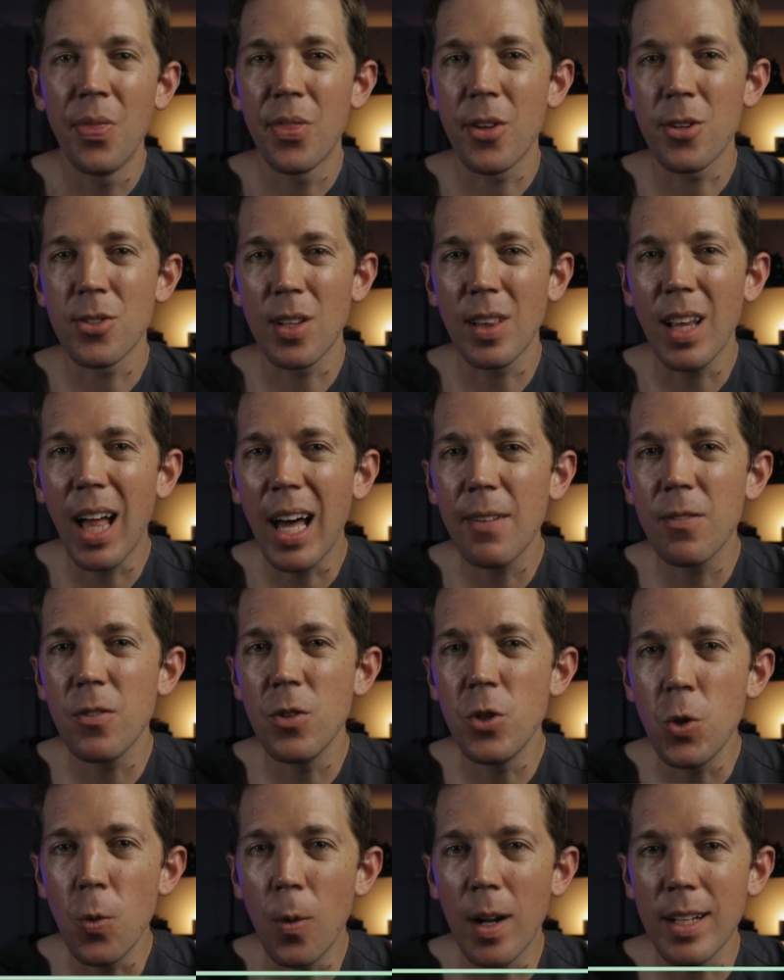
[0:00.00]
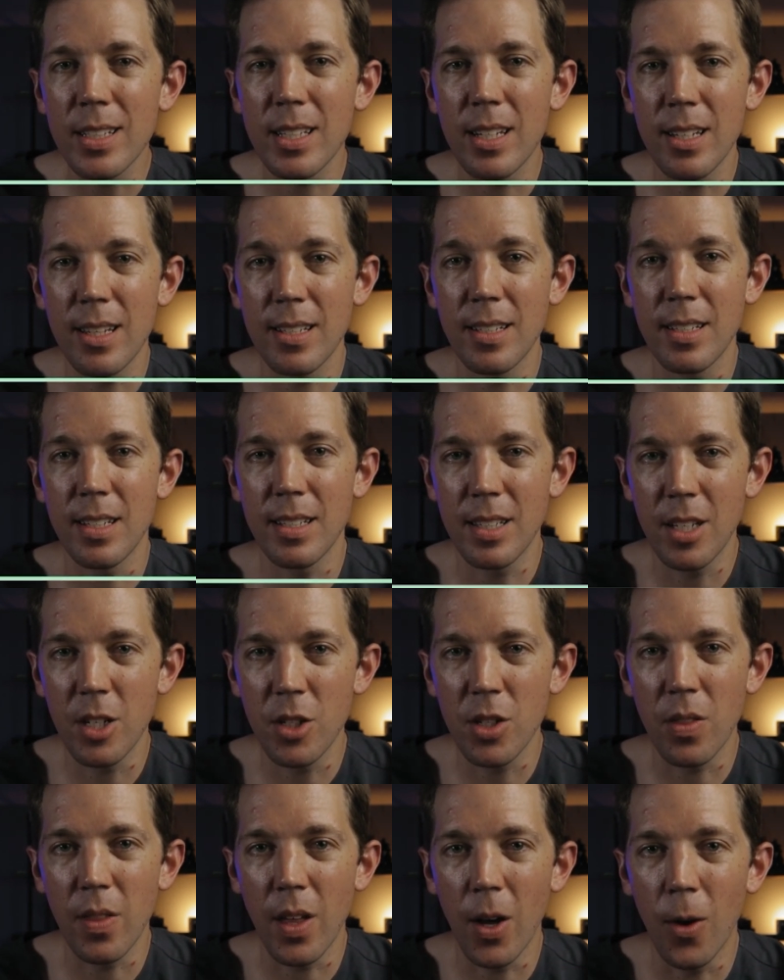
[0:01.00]
There's a lot of nuance to this
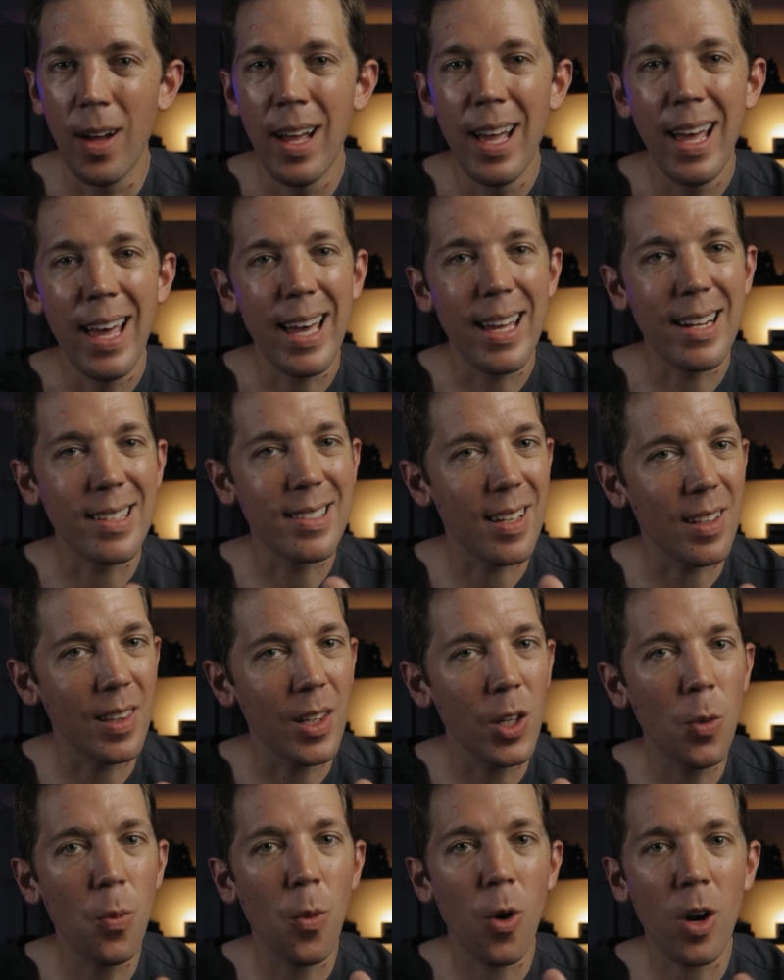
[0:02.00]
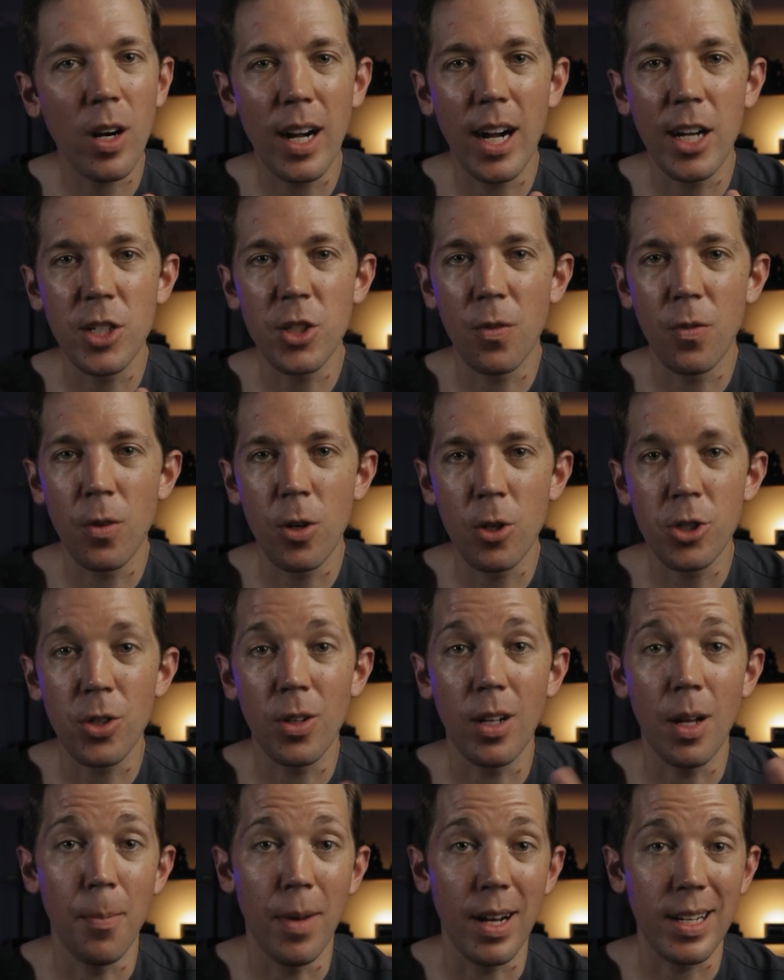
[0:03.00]
decision though, and it's a little more
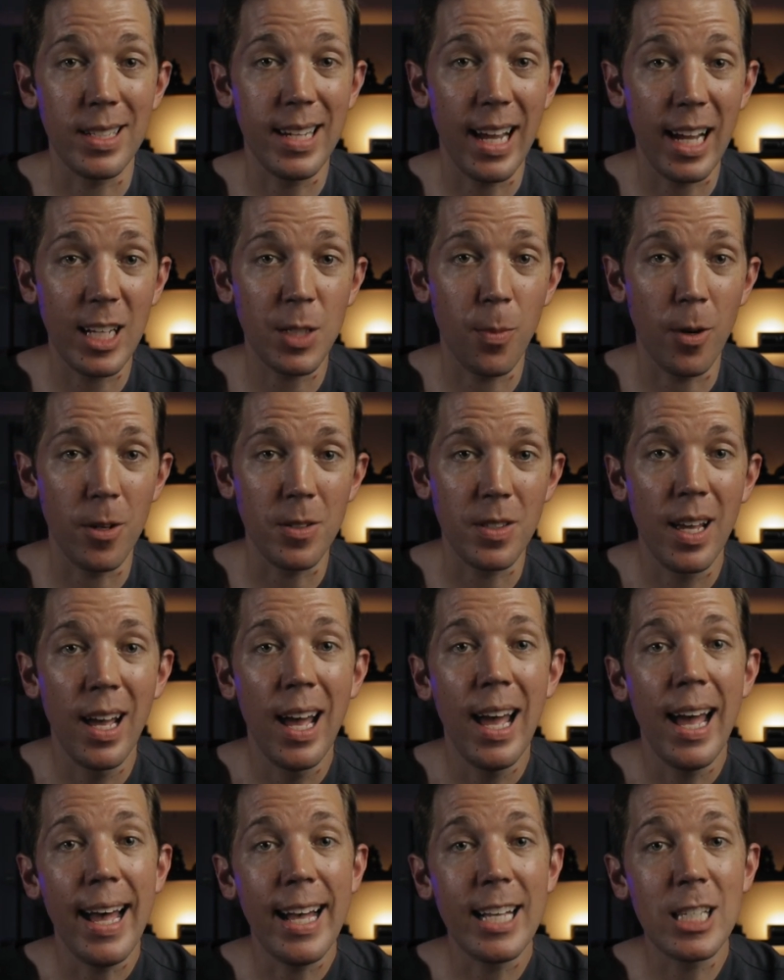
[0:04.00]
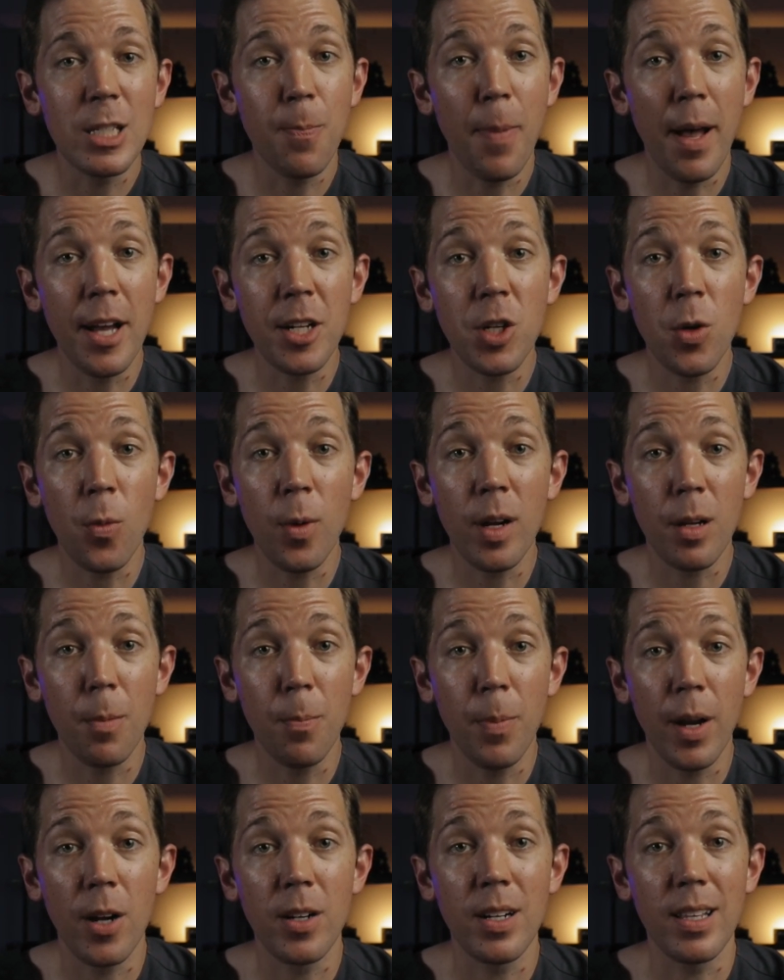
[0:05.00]
controversial amongst experts, especially when
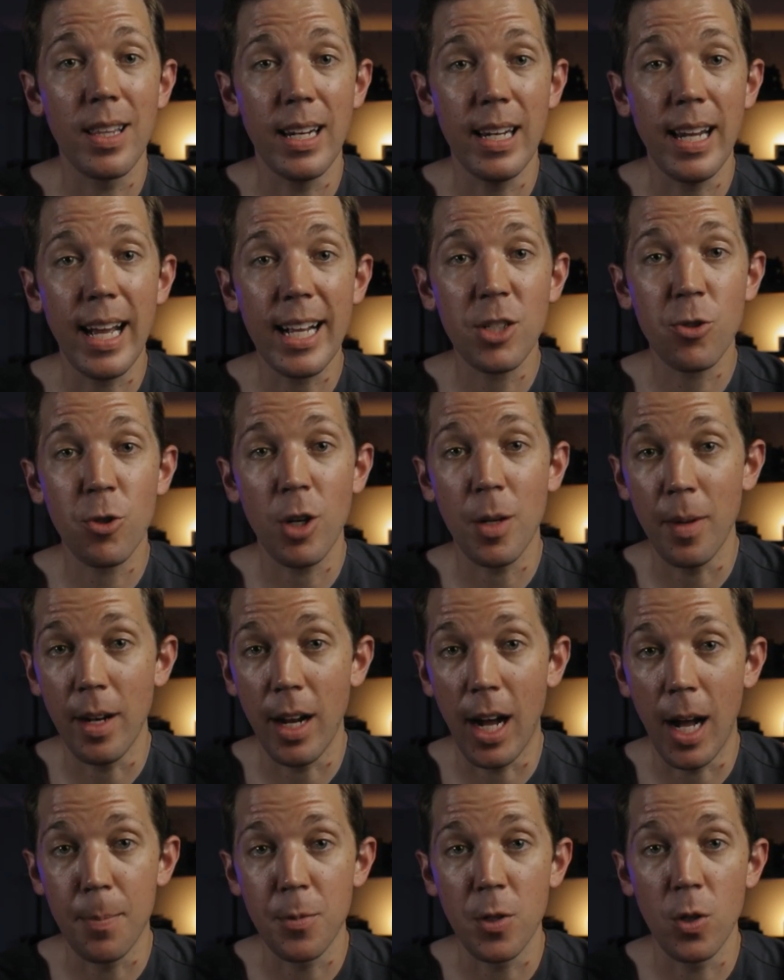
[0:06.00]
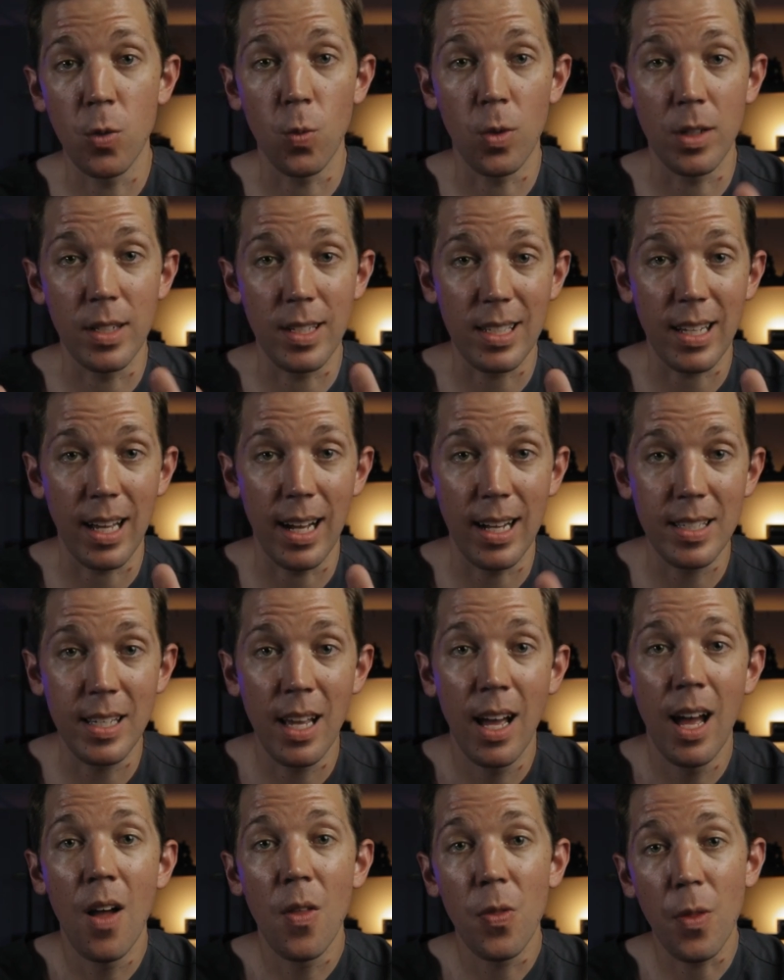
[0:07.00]
compared to the next treatment option we'll
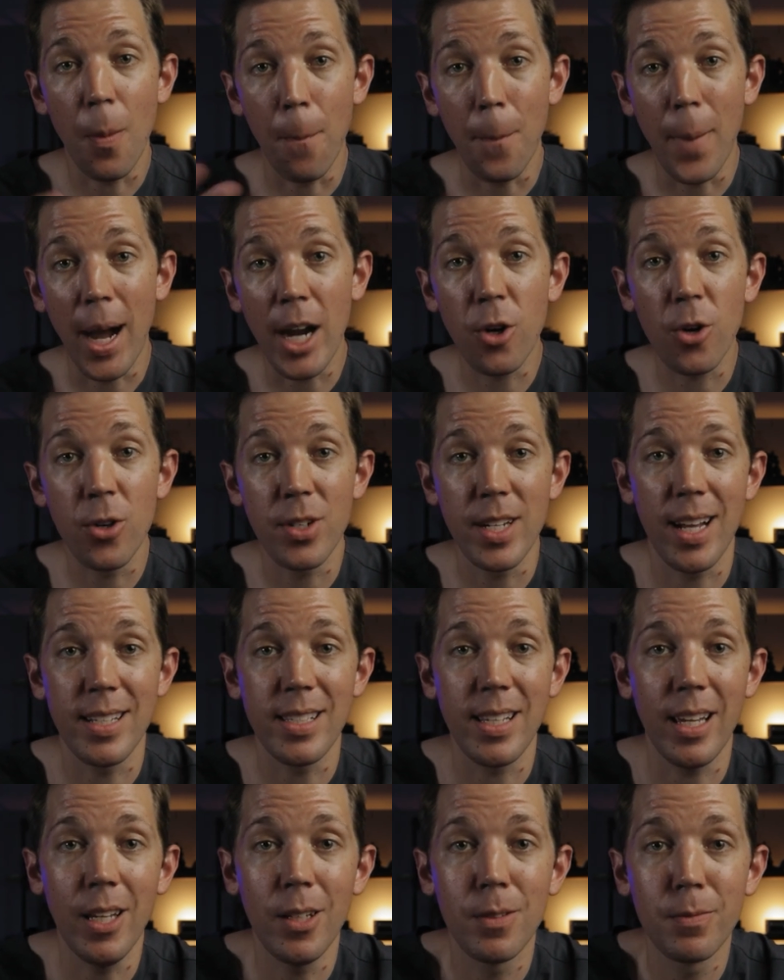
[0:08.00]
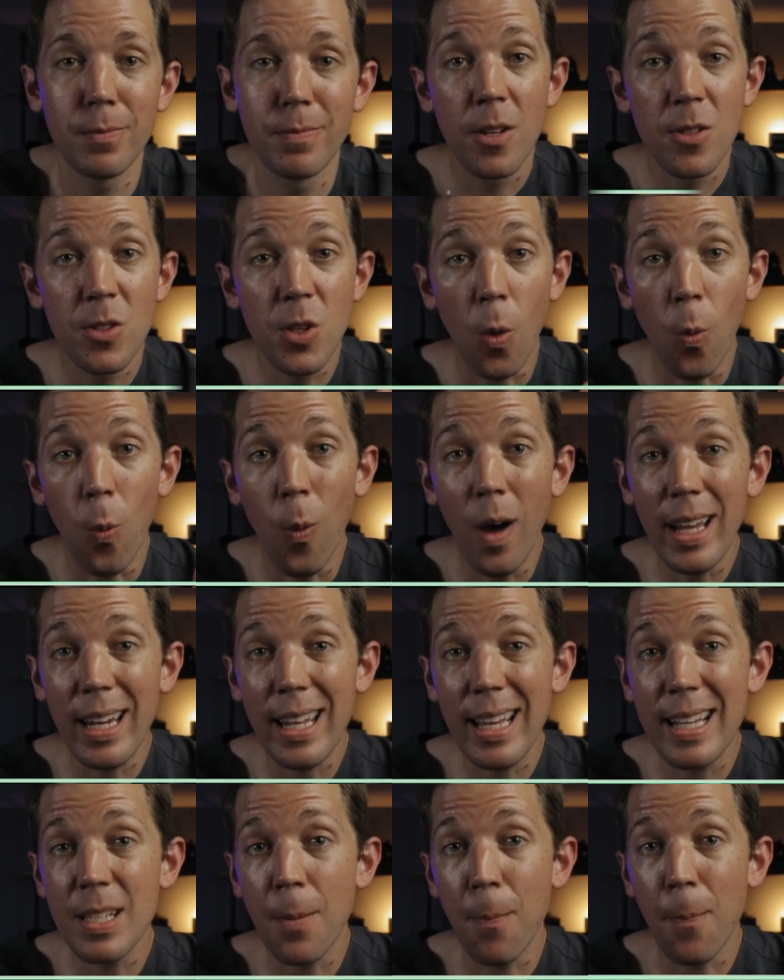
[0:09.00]
discuss, the microTESE. So
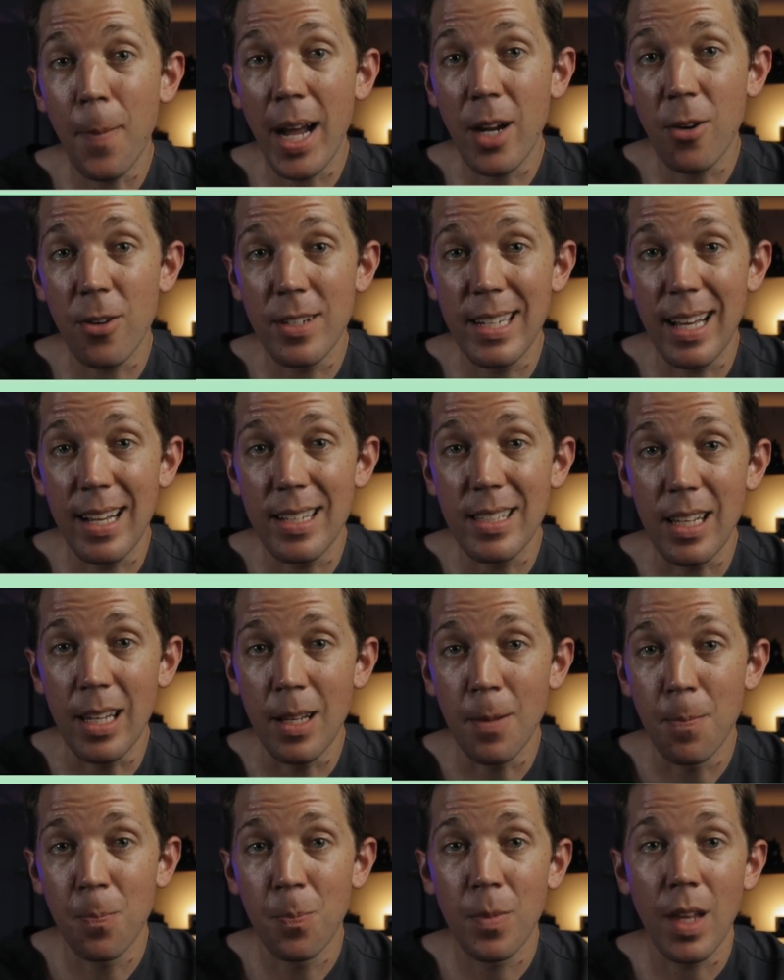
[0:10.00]
what is a microTESE?